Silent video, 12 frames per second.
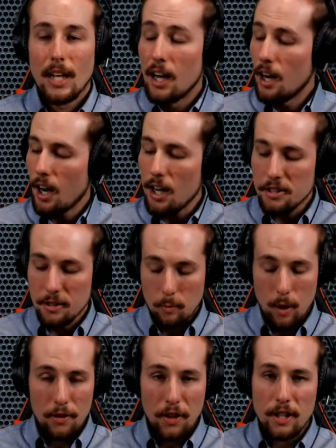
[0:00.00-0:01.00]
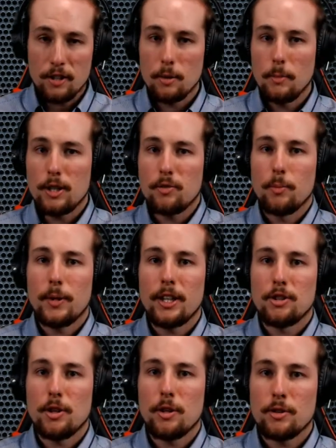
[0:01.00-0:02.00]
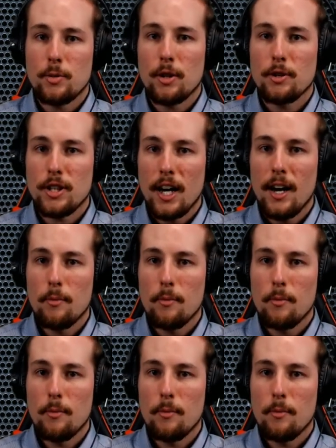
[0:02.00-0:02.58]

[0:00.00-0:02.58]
Awesome. Well, thank you so much for being generous with your time,